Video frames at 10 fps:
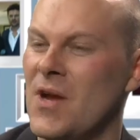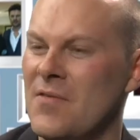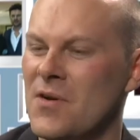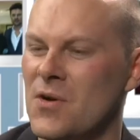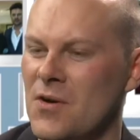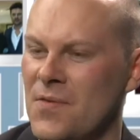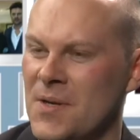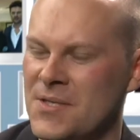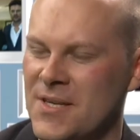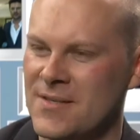you have a
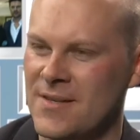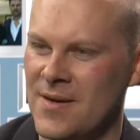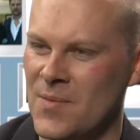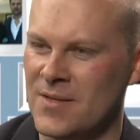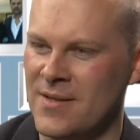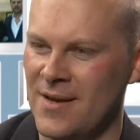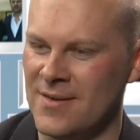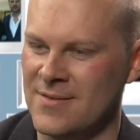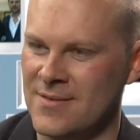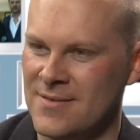girlfriend, Chester? Come on, tell
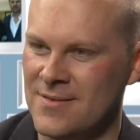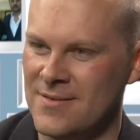us.